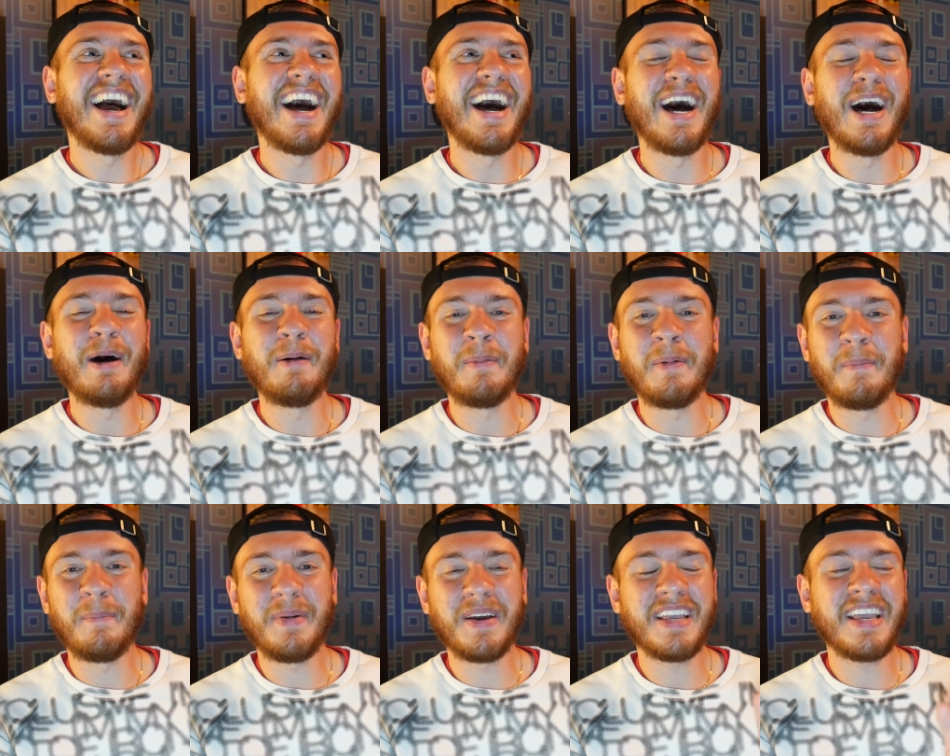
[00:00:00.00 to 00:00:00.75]

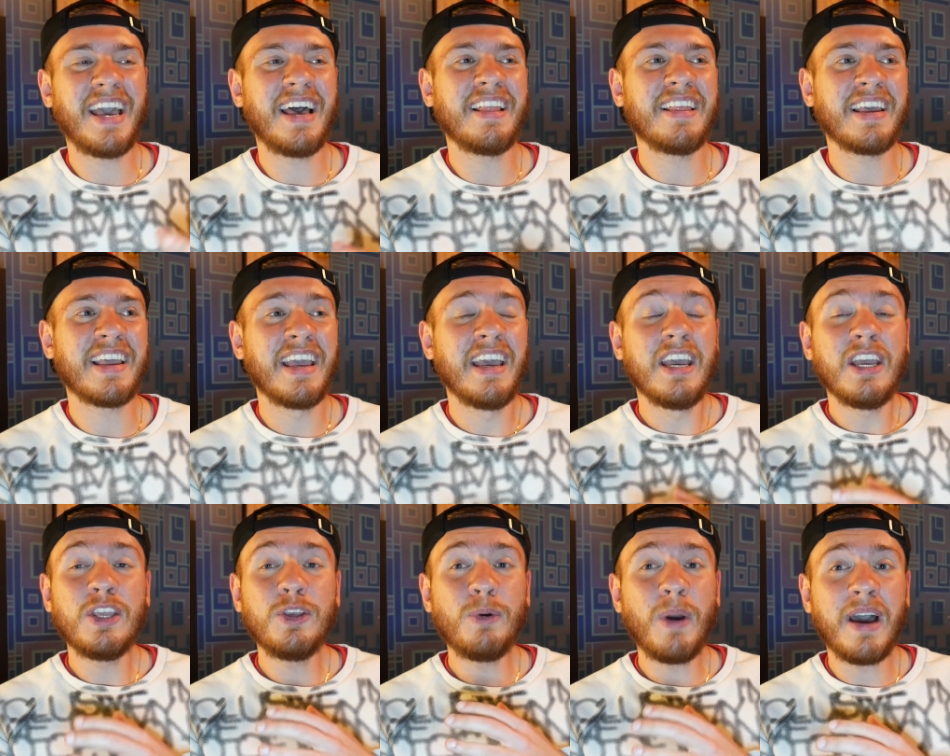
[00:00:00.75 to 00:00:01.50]
um, but yeah, like
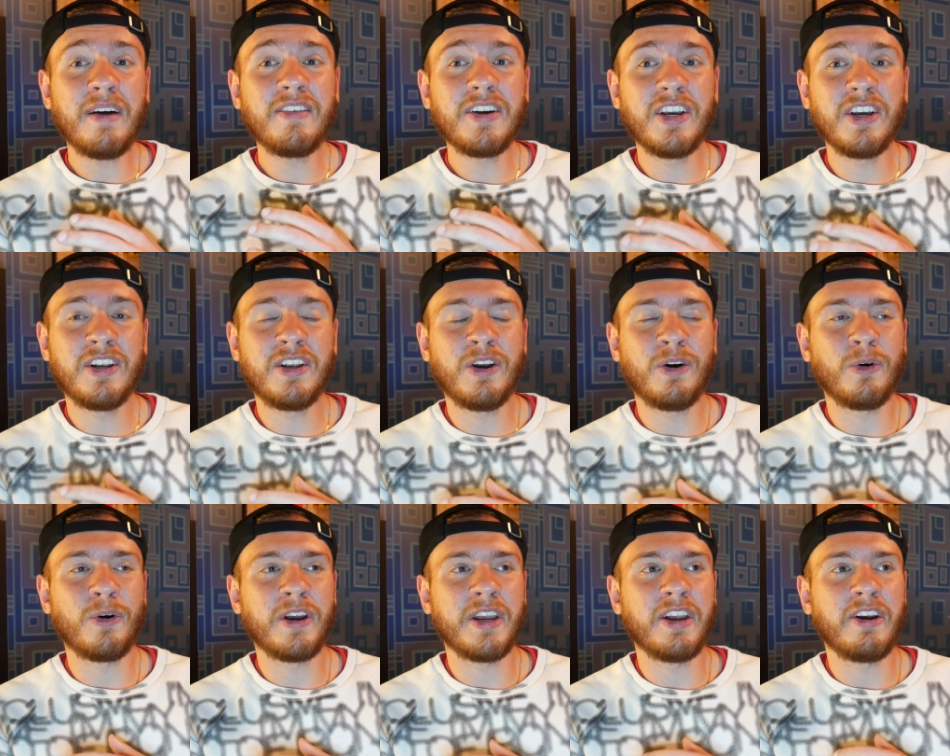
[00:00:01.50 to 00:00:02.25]
you have a good
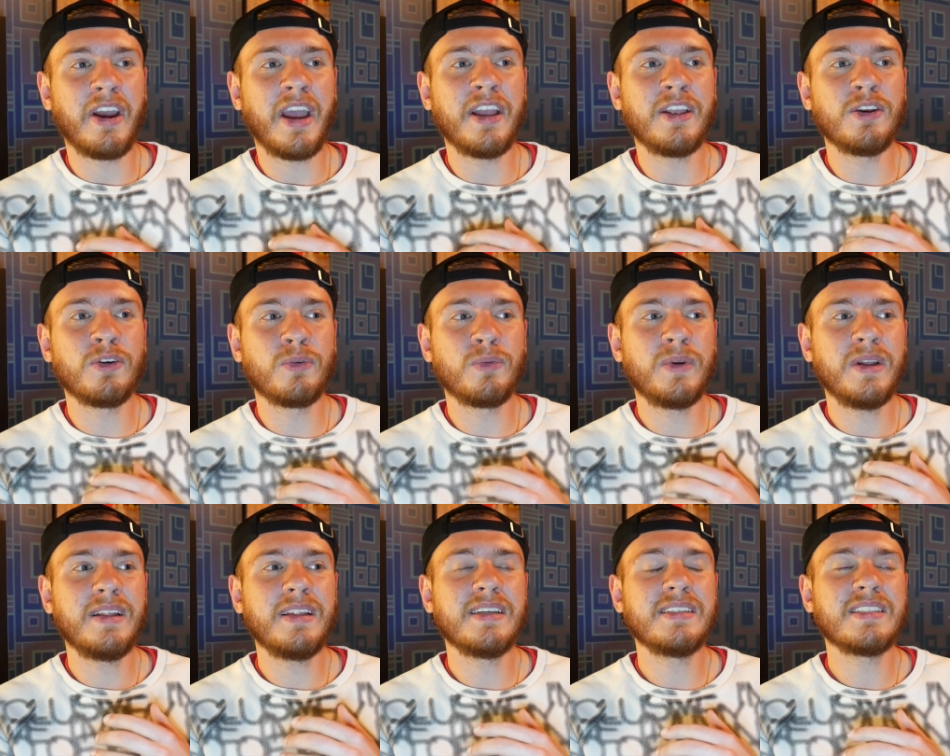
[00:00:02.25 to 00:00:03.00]
core here, and you're
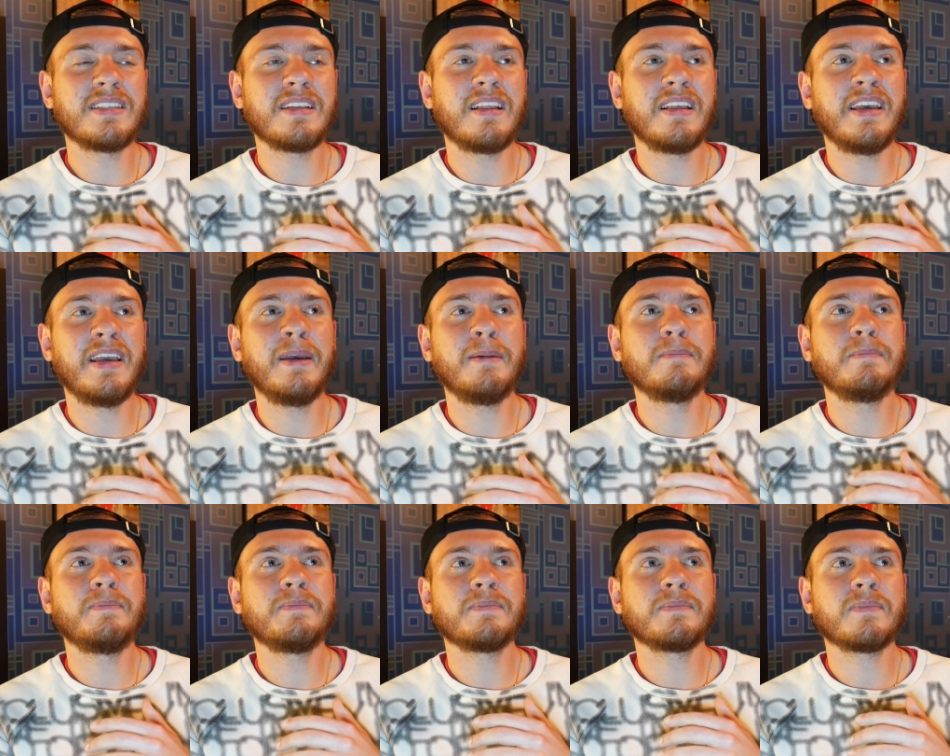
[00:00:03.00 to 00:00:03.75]
realistically
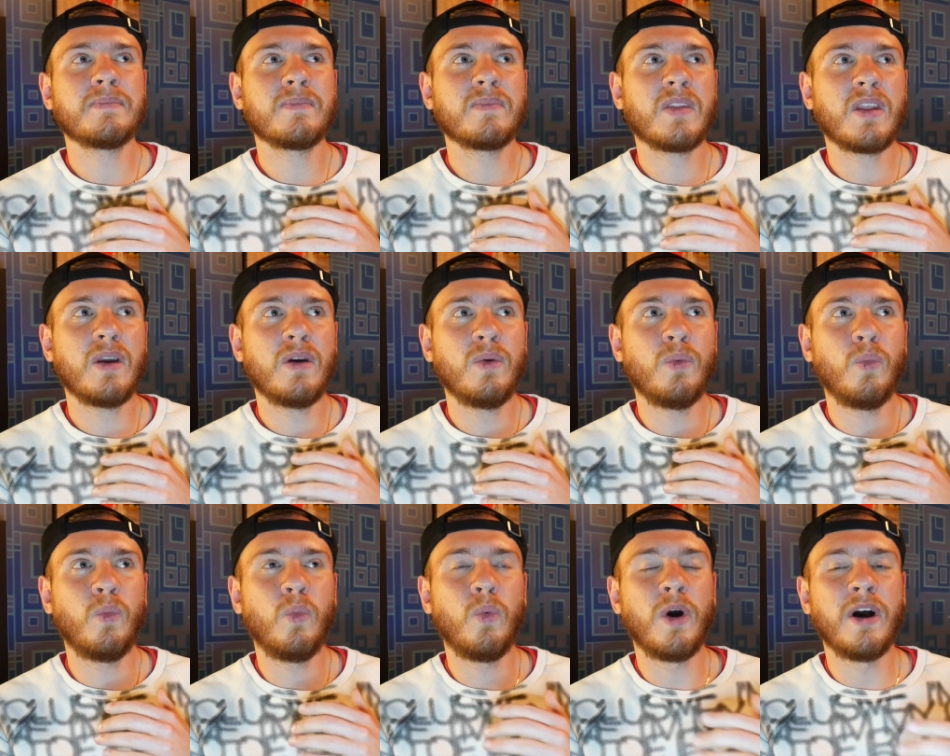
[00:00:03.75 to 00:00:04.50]

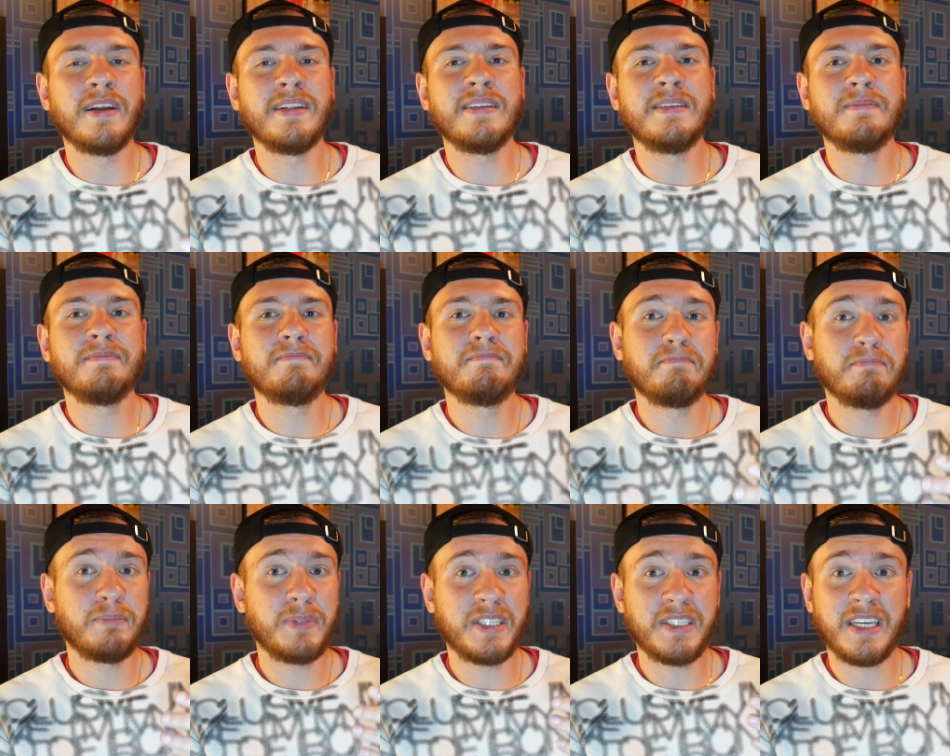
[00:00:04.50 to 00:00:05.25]
one
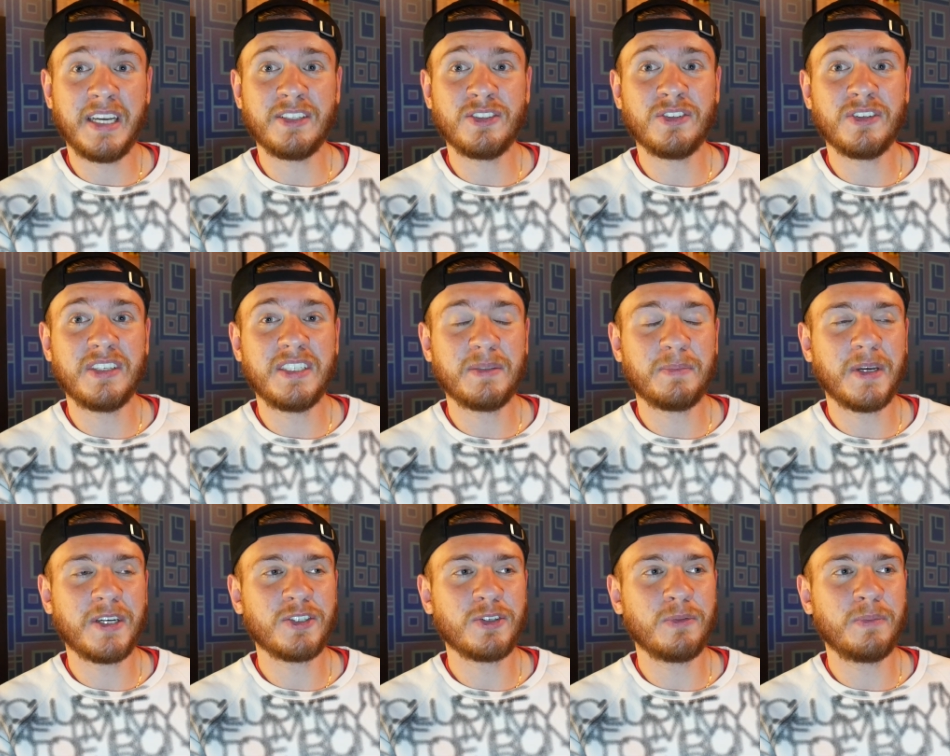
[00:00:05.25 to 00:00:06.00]
potentially
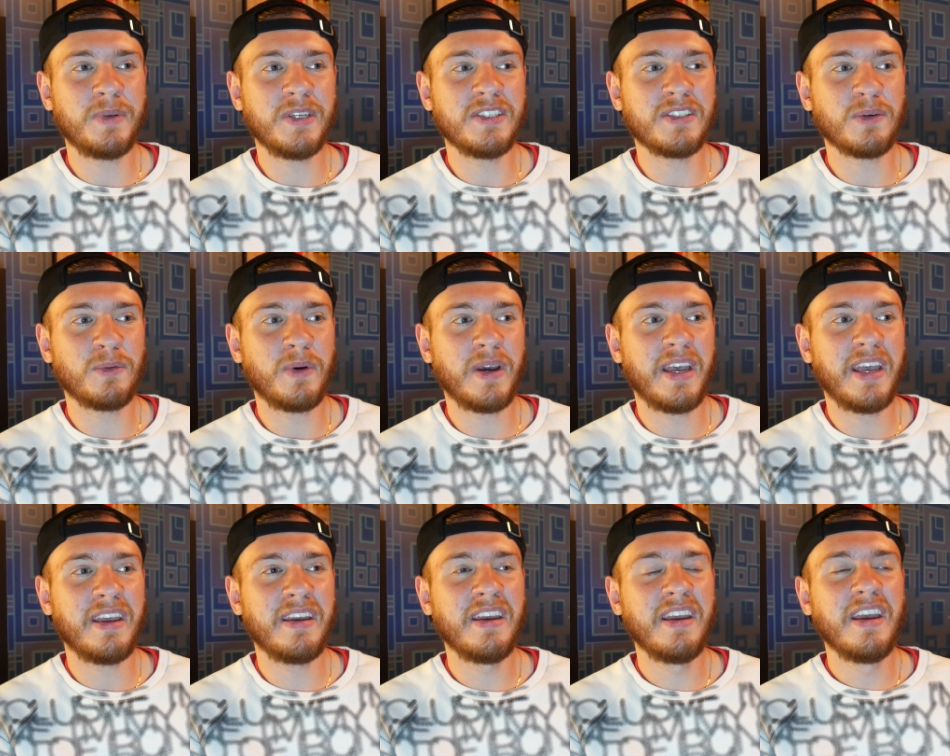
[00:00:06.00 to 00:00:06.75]
special piece
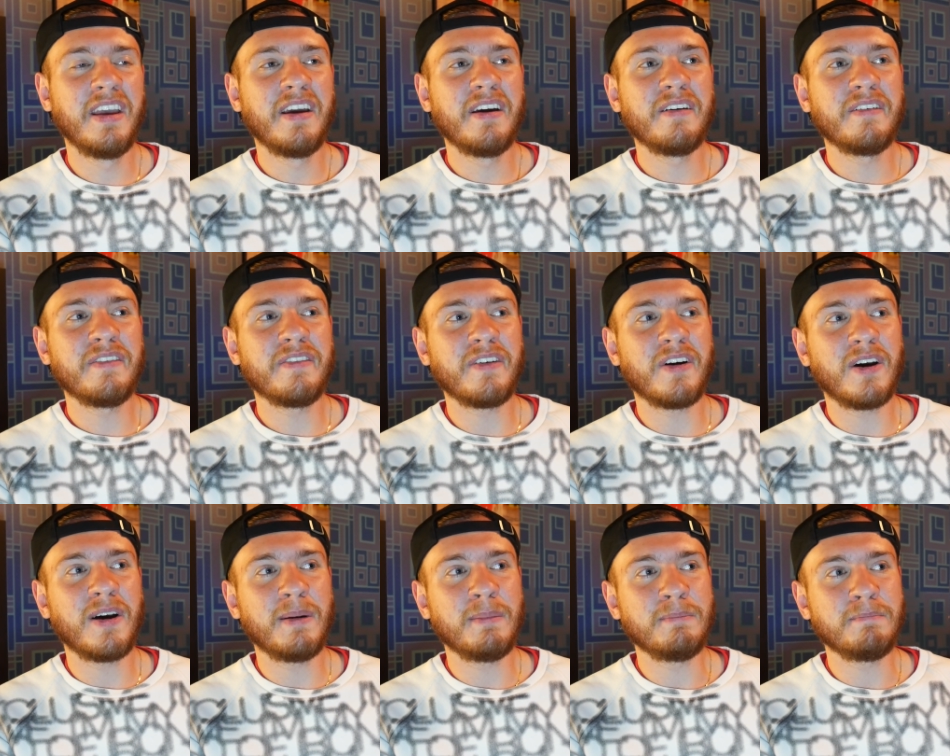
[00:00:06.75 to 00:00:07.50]
away
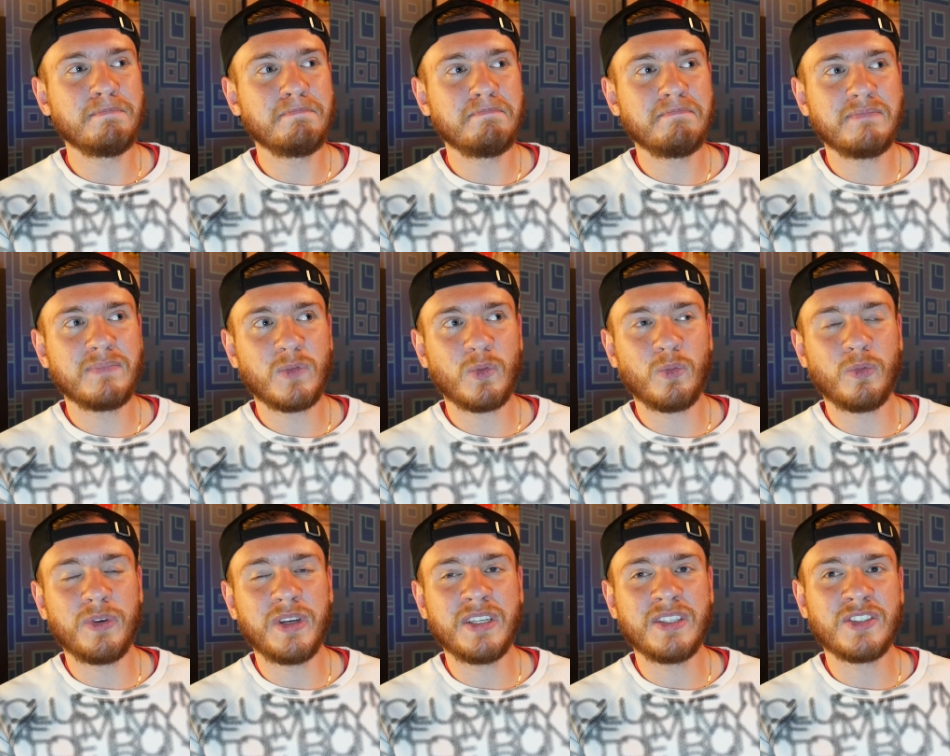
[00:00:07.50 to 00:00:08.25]
from
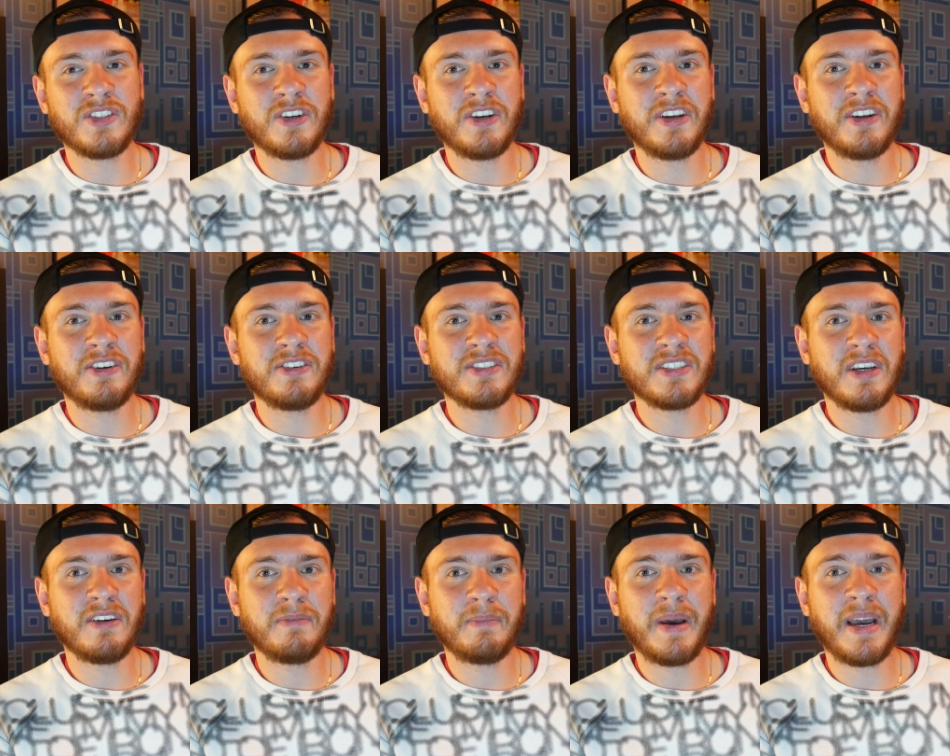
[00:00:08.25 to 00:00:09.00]
reinserting
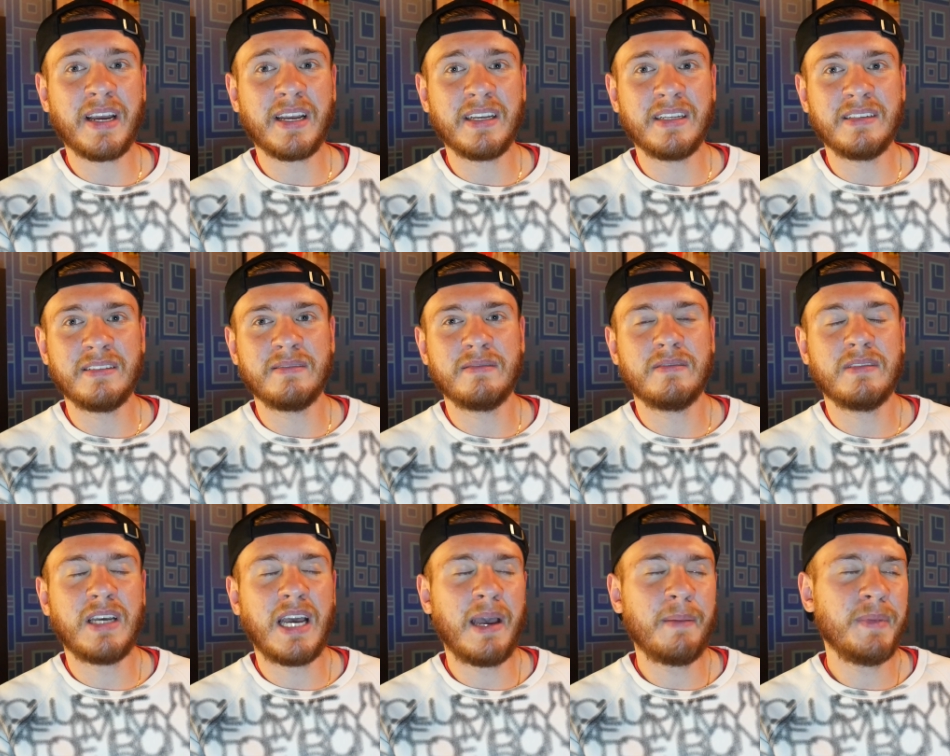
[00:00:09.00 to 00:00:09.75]
yourself back in.
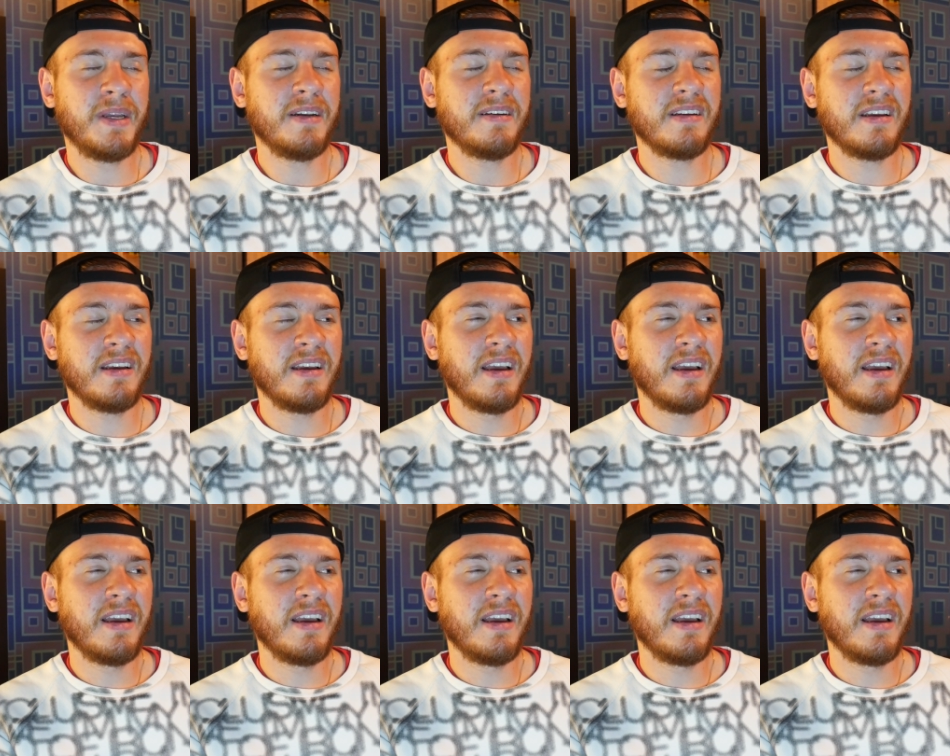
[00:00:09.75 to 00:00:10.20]
I mean,